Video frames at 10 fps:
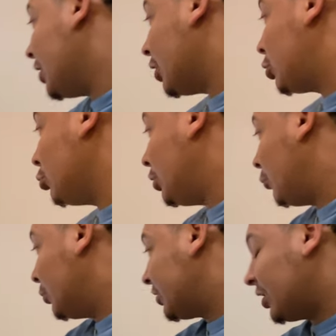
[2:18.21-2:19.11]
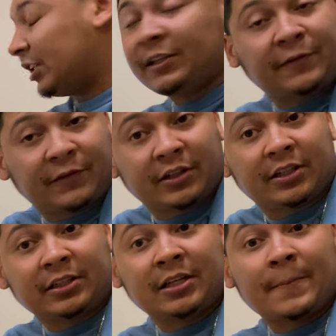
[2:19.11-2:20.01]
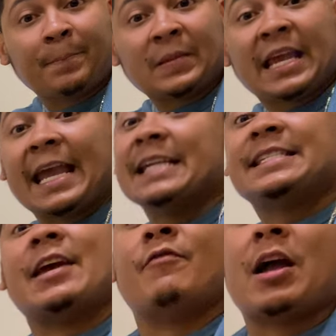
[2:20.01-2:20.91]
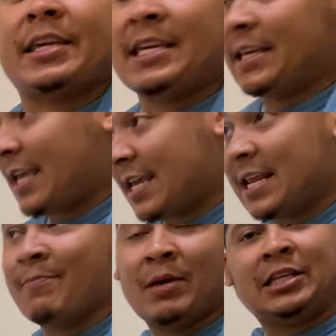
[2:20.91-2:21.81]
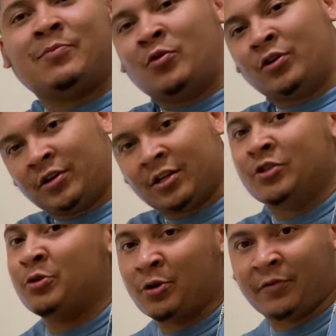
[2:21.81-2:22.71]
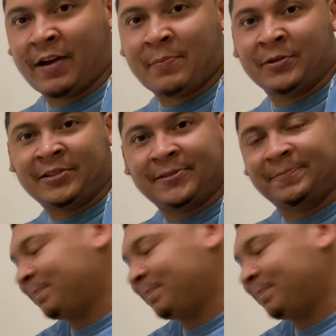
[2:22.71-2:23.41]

including Wiz Khalifa, ASAP Rocky again, and many more New York rappers.